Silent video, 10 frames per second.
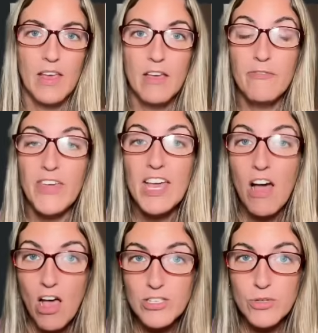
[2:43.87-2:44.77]
Fia
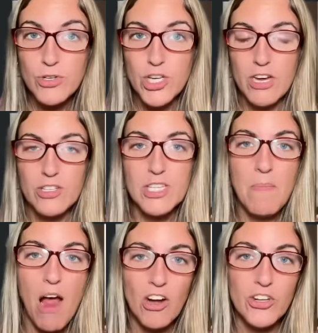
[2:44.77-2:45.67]
also shared some
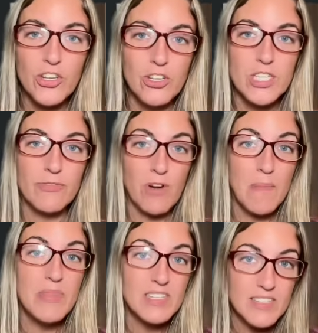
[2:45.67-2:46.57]
articles
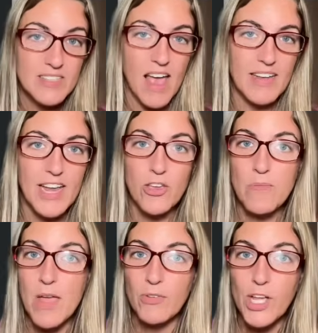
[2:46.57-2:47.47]
from The Sun. Now, you
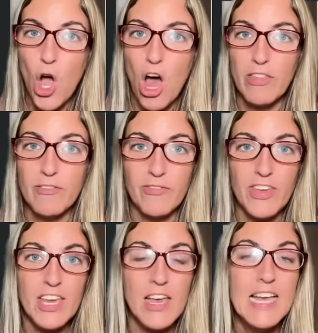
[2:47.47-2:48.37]
may recall that
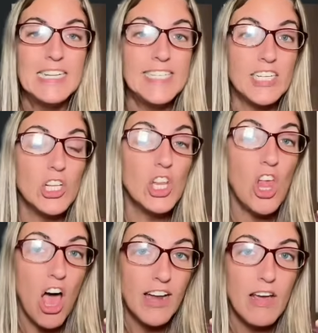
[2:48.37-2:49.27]
Fia did a
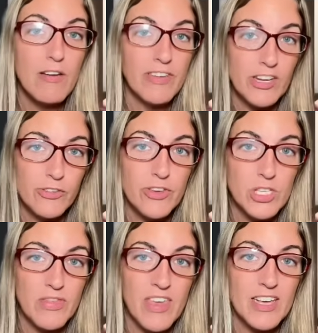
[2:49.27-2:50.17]
lot of interviews
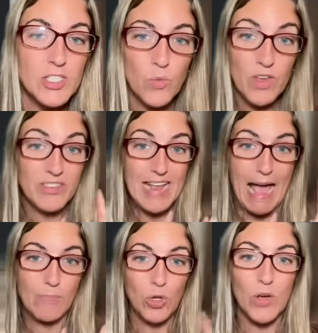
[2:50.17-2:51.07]
and things with
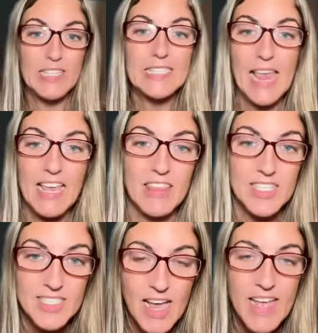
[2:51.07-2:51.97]
tabloids like The
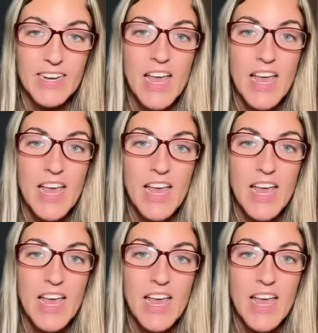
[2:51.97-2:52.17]
Sun.